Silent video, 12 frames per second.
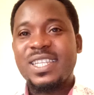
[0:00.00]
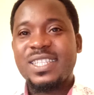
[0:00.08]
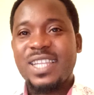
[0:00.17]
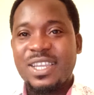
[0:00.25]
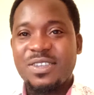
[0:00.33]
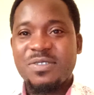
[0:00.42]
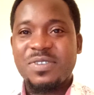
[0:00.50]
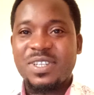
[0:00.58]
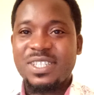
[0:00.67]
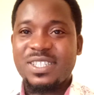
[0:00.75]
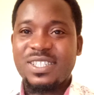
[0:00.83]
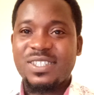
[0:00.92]
Thank you for
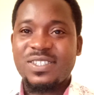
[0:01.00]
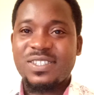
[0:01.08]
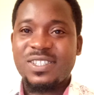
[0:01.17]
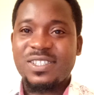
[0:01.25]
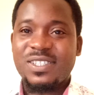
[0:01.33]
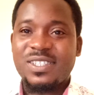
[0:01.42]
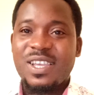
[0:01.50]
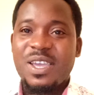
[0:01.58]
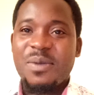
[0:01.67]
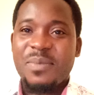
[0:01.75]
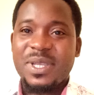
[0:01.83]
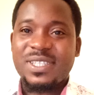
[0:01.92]
listening to this
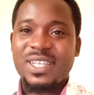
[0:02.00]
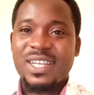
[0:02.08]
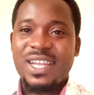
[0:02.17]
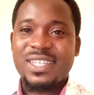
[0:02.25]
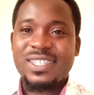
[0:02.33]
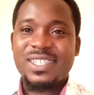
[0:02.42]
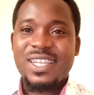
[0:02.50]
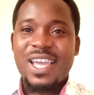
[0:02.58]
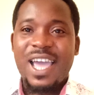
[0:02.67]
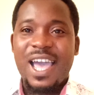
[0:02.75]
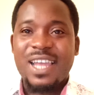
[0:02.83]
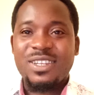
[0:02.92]
masterclass,
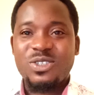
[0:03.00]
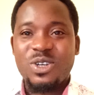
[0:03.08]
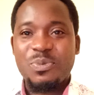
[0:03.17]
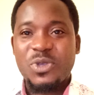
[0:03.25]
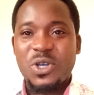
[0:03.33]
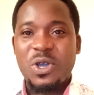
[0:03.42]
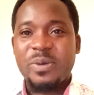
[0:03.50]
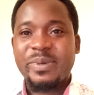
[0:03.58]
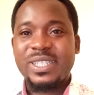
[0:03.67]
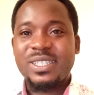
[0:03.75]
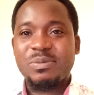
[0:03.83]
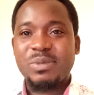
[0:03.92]
and drop your
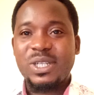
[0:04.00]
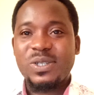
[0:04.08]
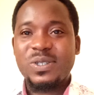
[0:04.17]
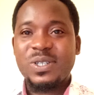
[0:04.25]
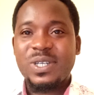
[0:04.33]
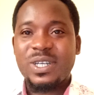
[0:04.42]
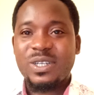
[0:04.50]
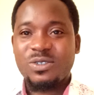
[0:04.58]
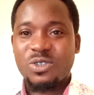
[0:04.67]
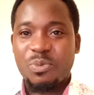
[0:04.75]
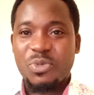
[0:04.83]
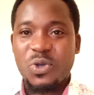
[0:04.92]
comments below.
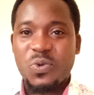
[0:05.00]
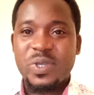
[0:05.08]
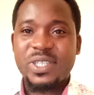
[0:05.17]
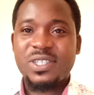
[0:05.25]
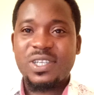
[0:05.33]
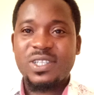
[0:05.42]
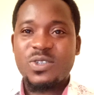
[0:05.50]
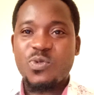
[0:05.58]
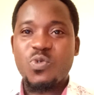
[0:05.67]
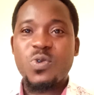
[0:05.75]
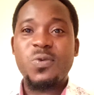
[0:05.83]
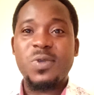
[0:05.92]
Drop your questions.
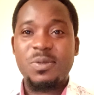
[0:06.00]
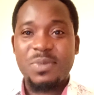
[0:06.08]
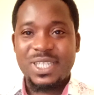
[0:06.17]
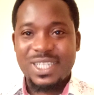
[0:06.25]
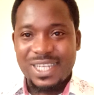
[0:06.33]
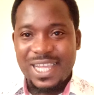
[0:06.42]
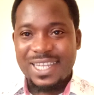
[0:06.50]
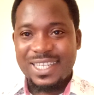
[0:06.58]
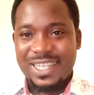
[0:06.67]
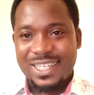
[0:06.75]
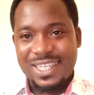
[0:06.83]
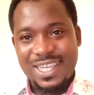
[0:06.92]
We will be delighted
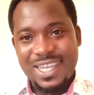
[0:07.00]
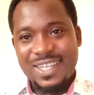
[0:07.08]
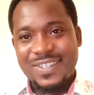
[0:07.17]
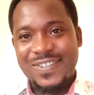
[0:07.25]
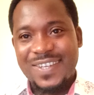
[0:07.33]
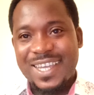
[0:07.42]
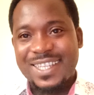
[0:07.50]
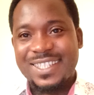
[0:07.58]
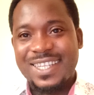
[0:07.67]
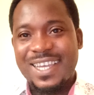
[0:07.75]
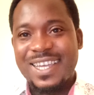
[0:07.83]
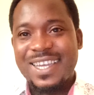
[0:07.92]
to
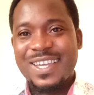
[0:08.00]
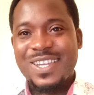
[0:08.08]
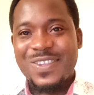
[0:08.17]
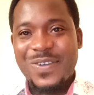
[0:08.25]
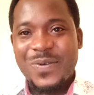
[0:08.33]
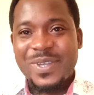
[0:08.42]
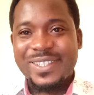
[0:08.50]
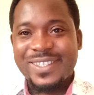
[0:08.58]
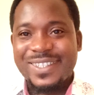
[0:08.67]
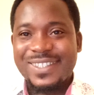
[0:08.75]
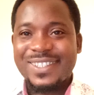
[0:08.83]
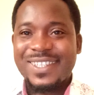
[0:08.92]
answer your
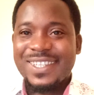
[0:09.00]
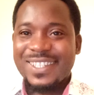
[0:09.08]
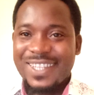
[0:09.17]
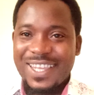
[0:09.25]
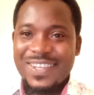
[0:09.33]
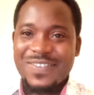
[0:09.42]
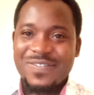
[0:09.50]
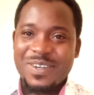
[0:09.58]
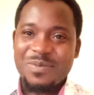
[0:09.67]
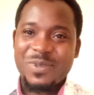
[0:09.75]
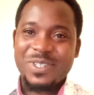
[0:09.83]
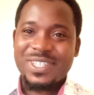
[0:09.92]
questions. Thank you very
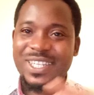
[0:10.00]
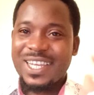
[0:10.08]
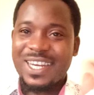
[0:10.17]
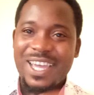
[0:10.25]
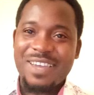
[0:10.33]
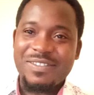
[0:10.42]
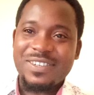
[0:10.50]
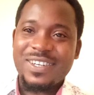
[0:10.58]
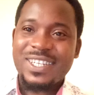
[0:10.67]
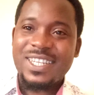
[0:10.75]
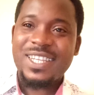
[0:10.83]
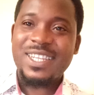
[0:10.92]
much and have a
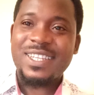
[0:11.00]
great day.